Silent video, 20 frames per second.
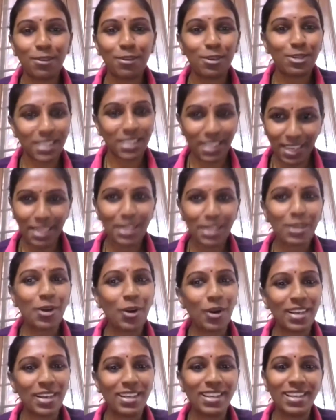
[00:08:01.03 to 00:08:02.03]
course, then I
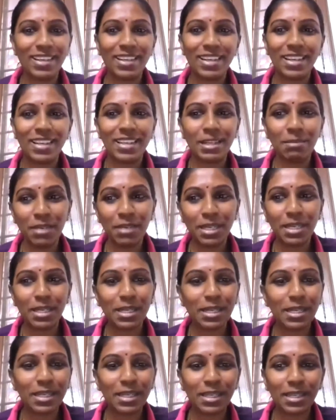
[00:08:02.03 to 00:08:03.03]
called her and I
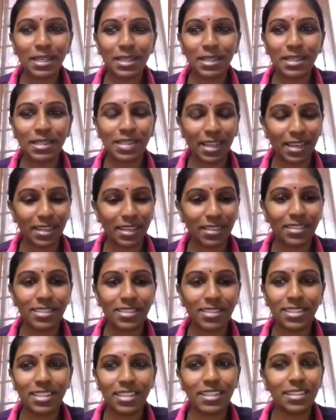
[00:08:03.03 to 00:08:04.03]
immediately thanked her.
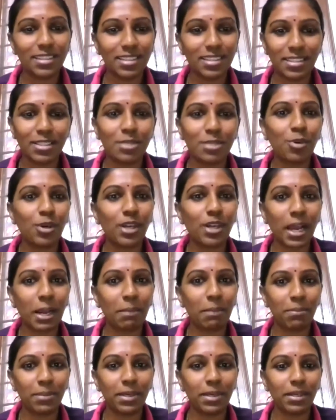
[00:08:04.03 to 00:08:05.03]
See, this is what
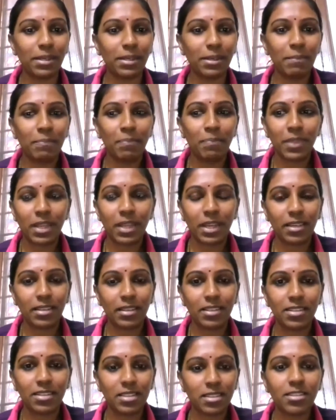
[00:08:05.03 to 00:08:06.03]
happened. And
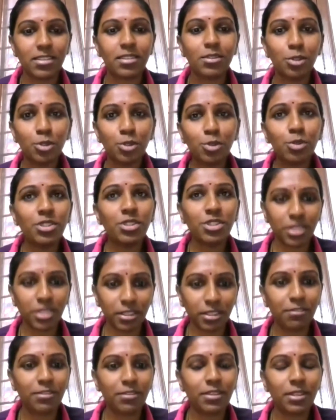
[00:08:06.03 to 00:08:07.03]
it's a huge
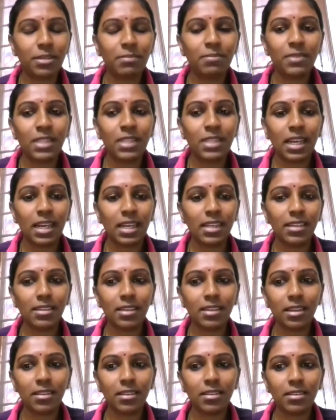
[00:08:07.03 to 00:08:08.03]
shift.
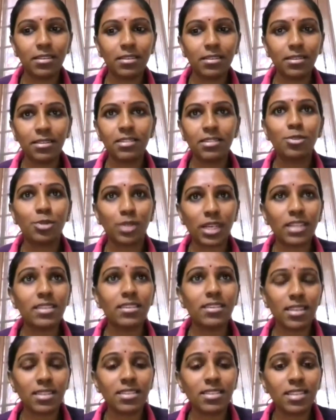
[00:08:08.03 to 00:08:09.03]
And so
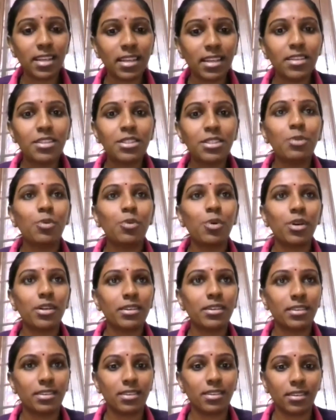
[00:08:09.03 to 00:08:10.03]
that's the energy
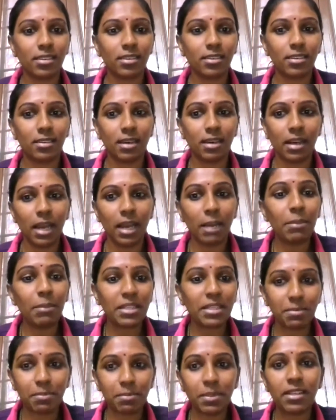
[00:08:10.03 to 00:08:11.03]
what I'm
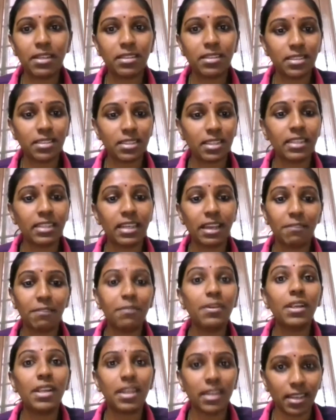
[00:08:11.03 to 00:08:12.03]
experiencing
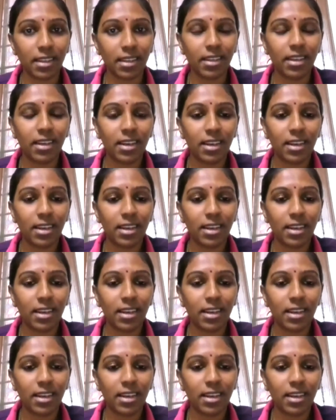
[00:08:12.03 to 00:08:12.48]
every day